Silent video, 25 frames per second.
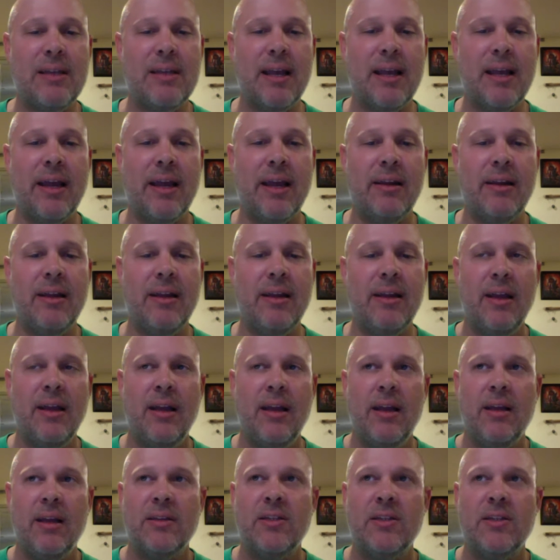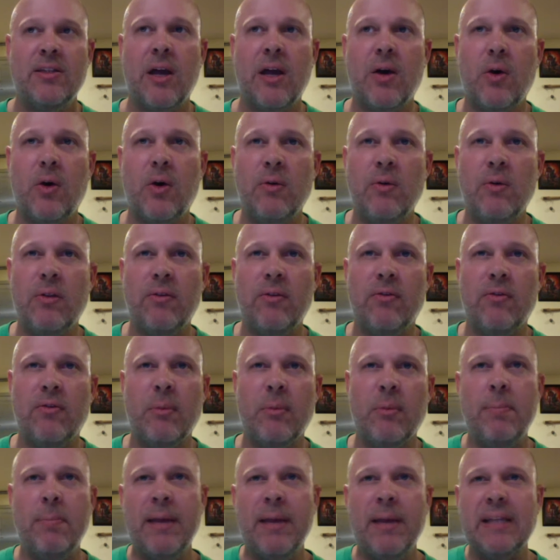And so from
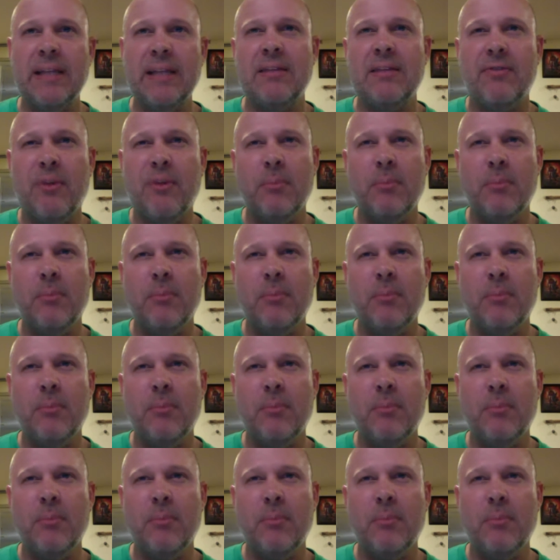a business,